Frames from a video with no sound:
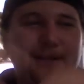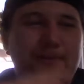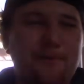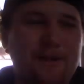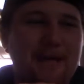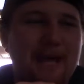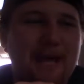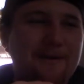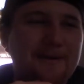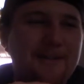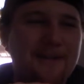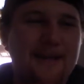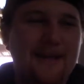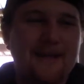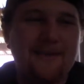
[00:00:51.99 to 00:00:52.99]
really angry.
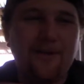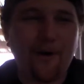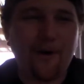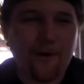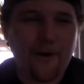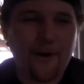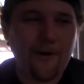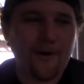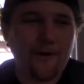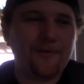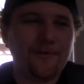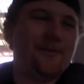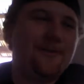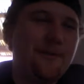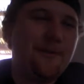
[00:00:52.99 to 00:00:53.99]
She's like,
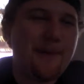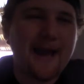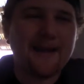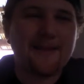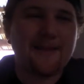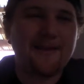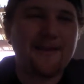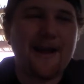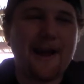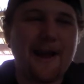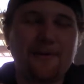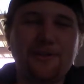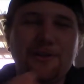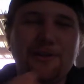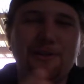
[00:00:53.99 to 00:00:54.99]
Zoro, you bastard! How
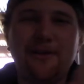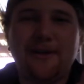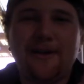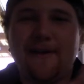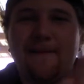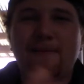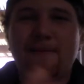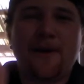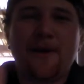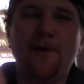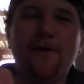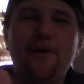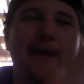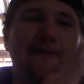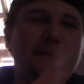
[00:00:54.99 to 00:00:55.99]
could you?
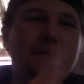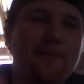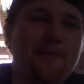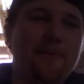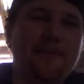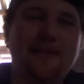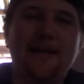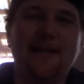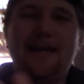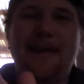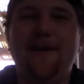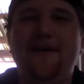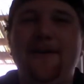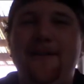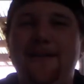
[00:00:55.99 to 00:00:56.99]
Who gave you permission to
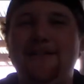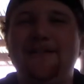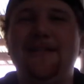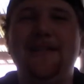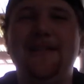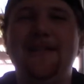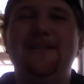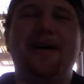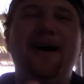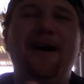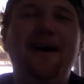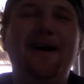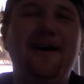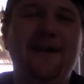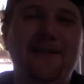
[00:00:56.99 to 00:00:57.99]
carry
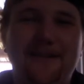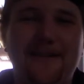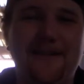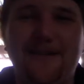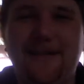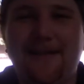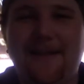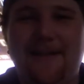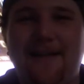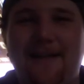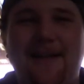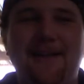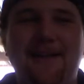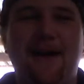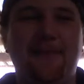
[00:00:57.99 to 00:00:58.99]
Tashigi-chan?
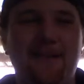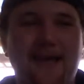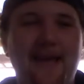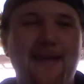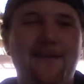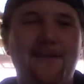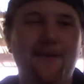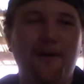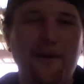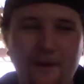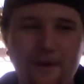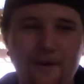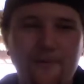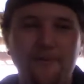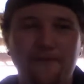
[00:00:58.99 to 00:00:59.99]
And Nami's like,
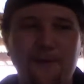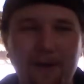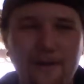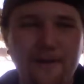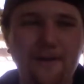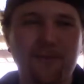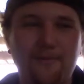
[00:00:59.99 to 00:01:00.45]
Zoro, reverse,